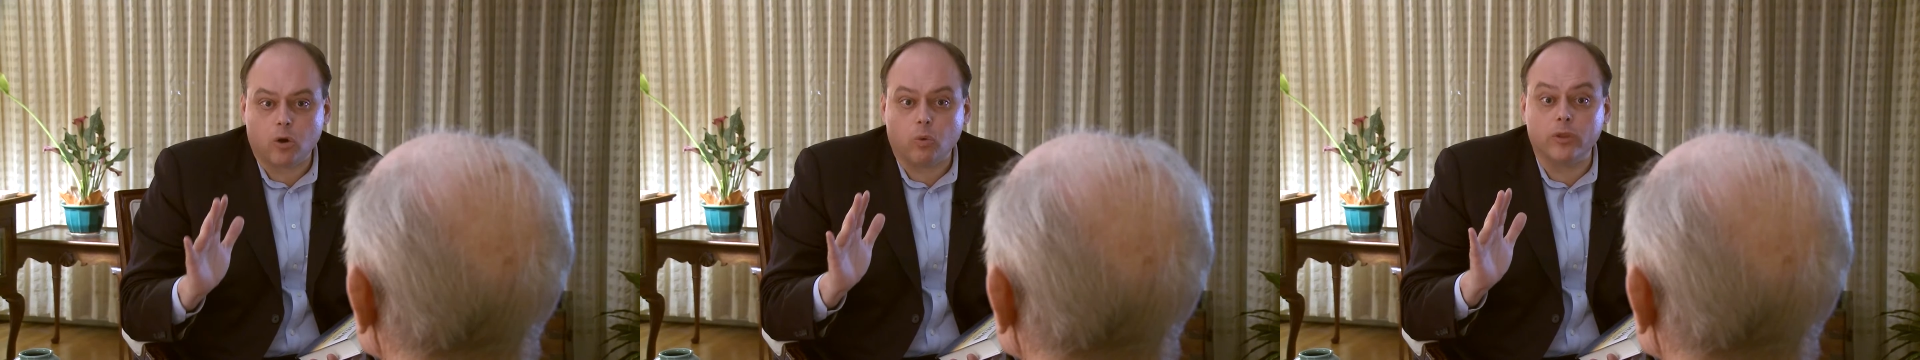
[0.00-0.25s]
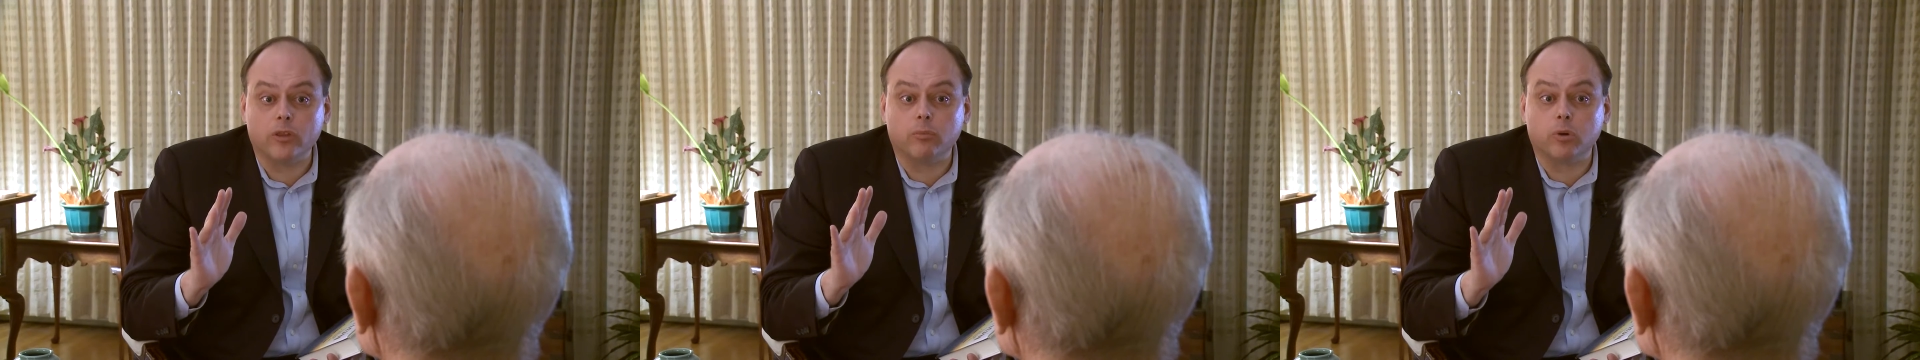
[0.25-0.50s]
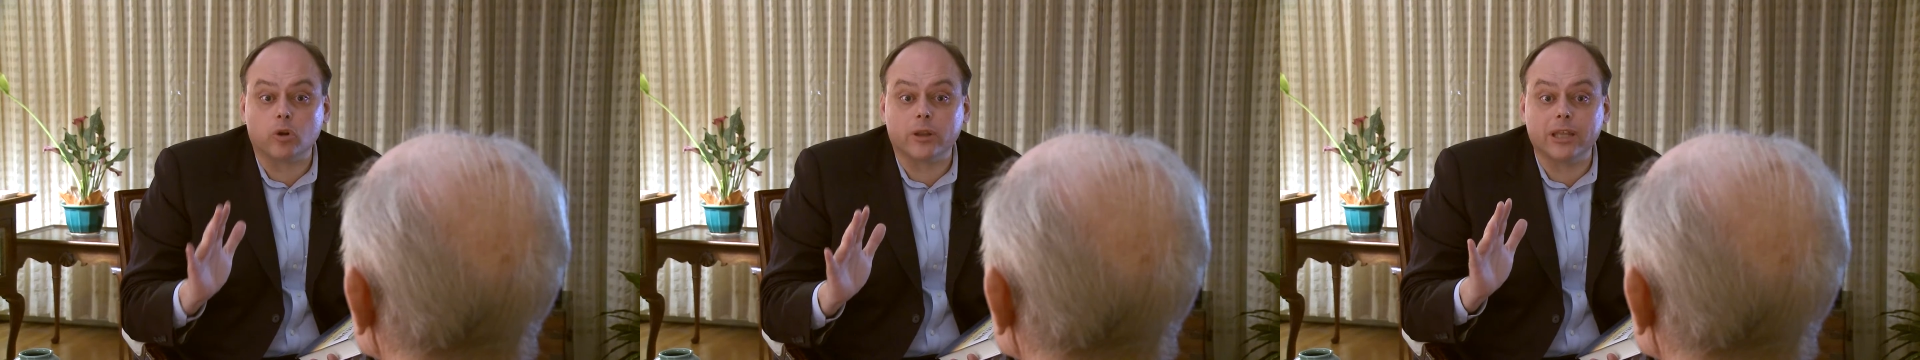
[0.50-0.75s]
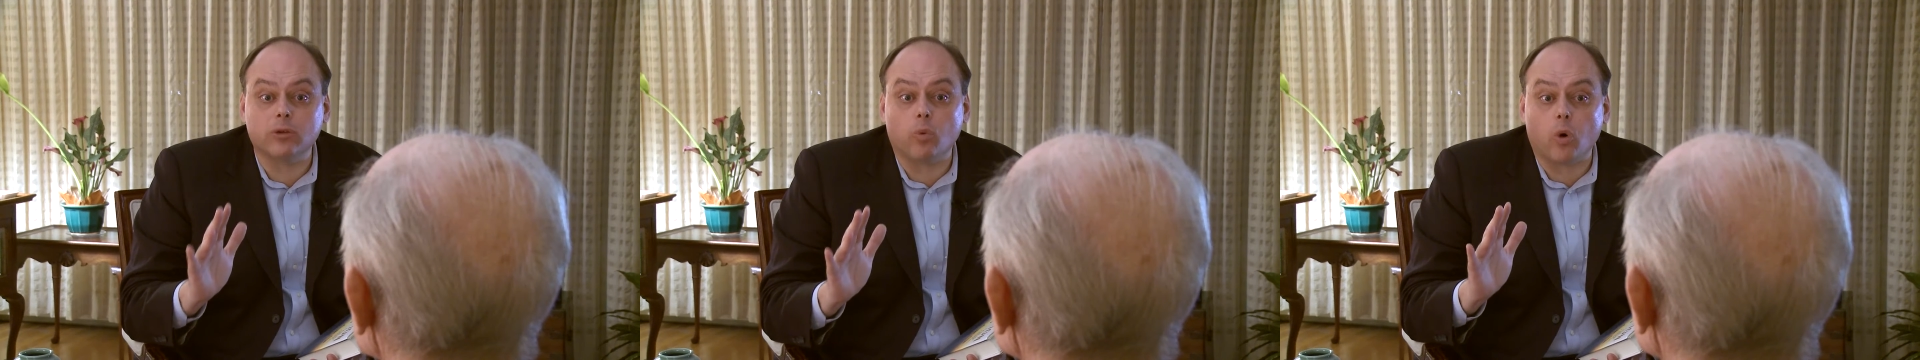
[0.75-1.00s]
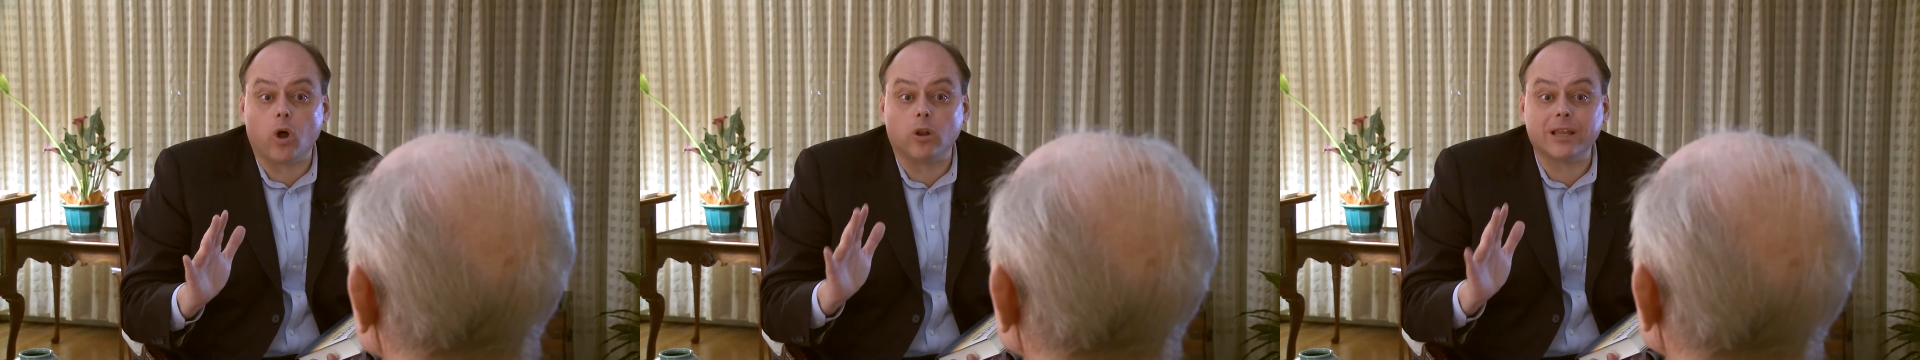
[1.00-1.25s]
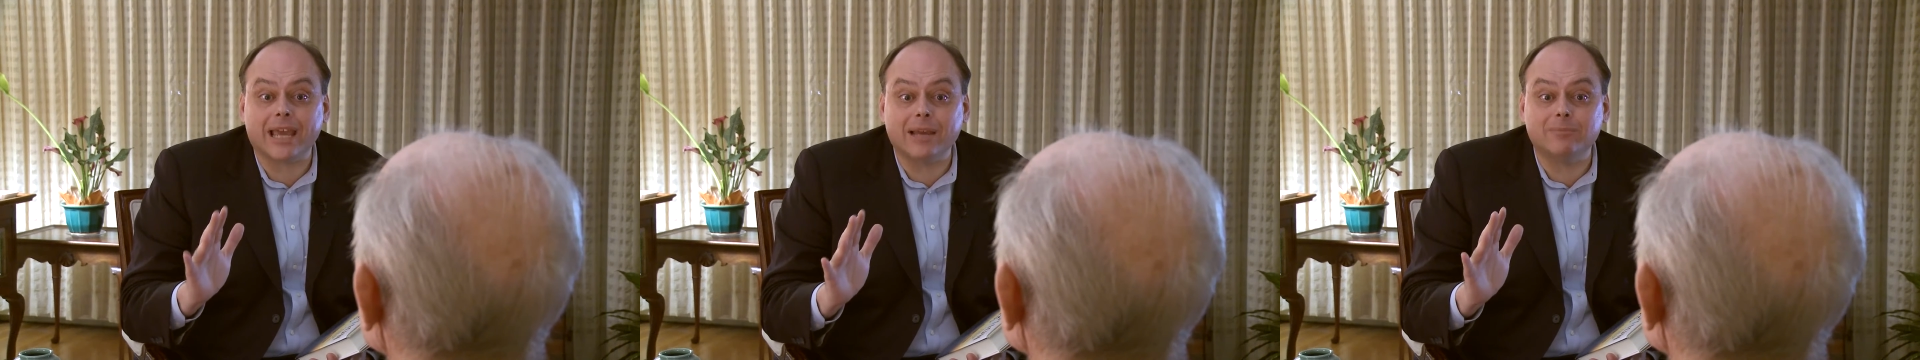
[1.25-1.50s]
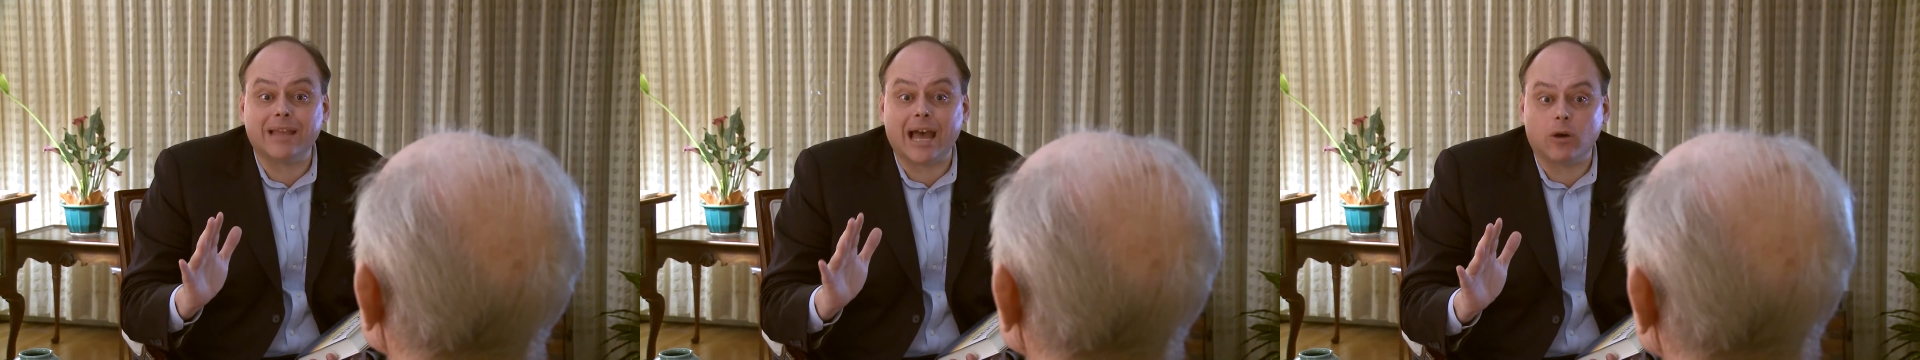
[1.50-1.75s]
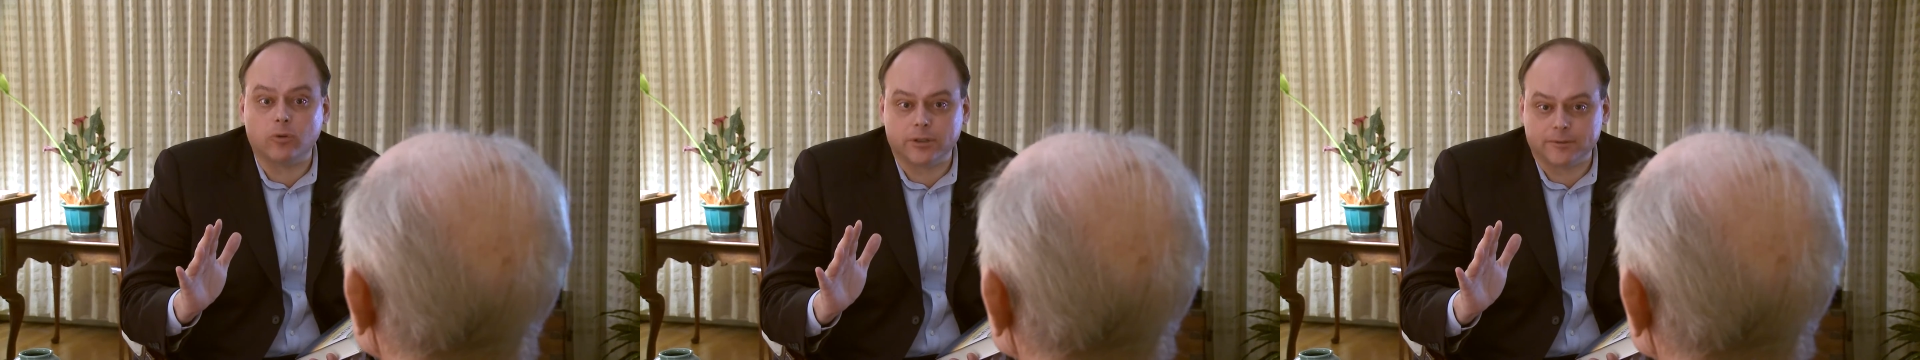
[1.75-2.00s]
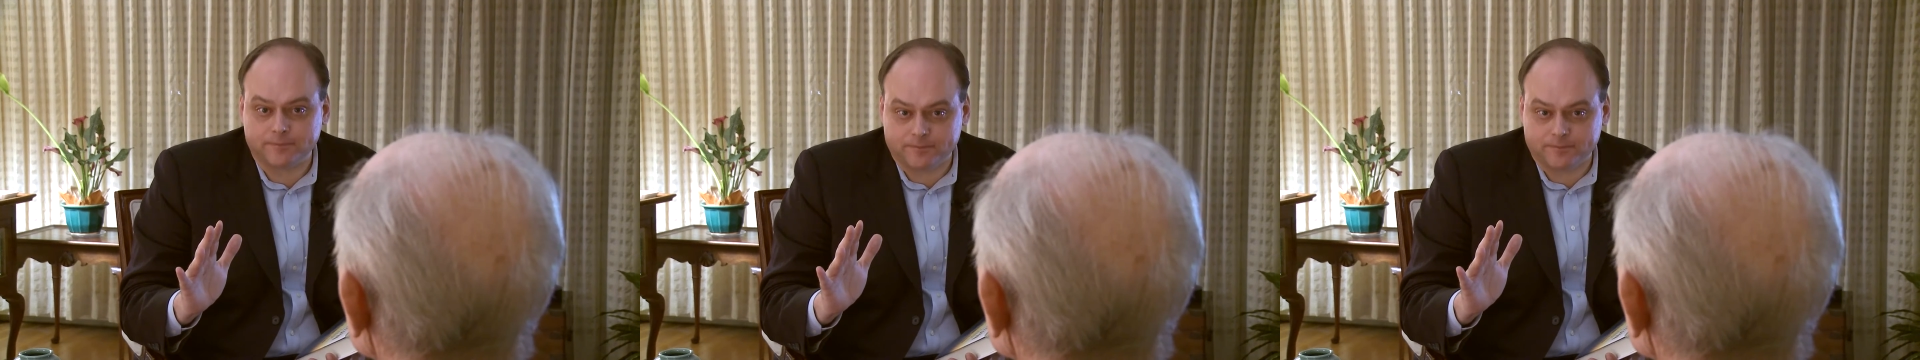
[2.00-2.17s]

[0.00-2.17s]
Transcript: When the Berlin Wall came down,